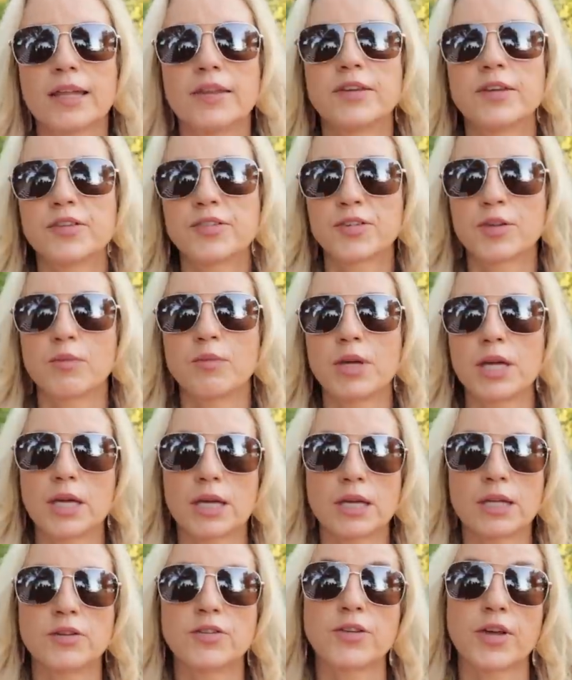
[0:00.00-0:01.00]
This to me
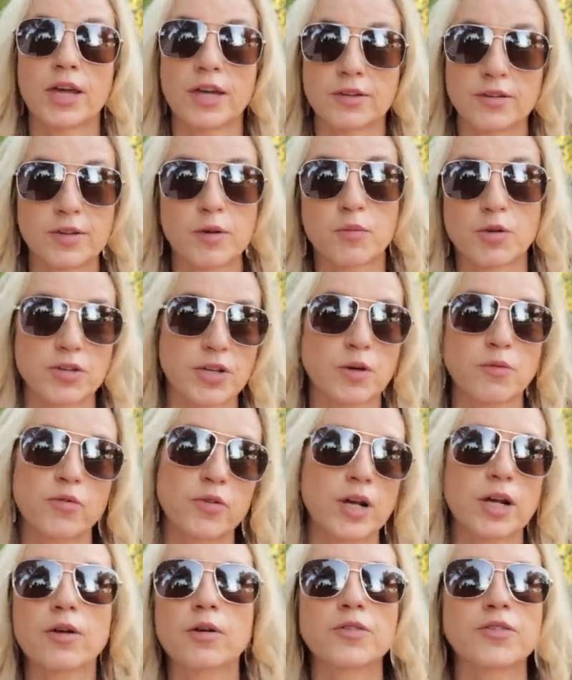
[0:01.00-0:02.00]
is a summertime
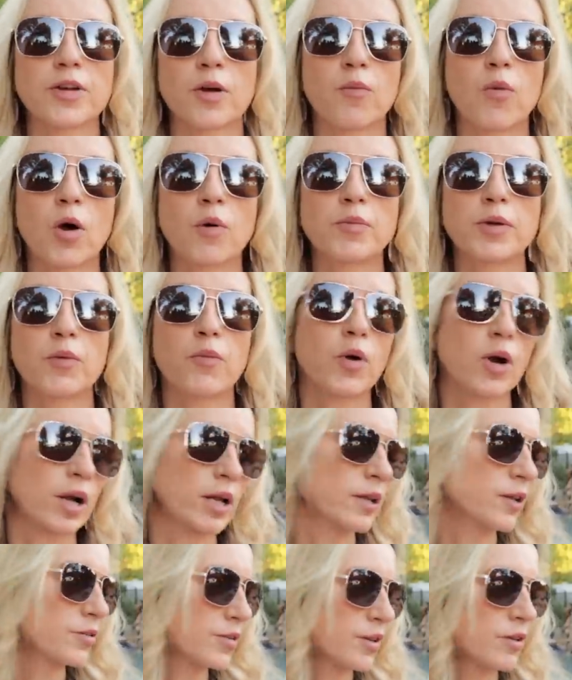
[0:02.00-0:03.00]
fragrance. I won't be
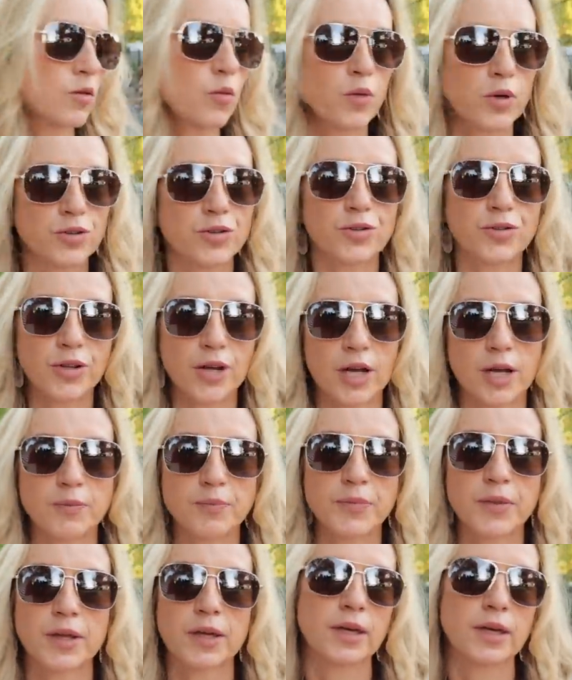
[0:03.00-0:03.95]
wearing this in the wintertime.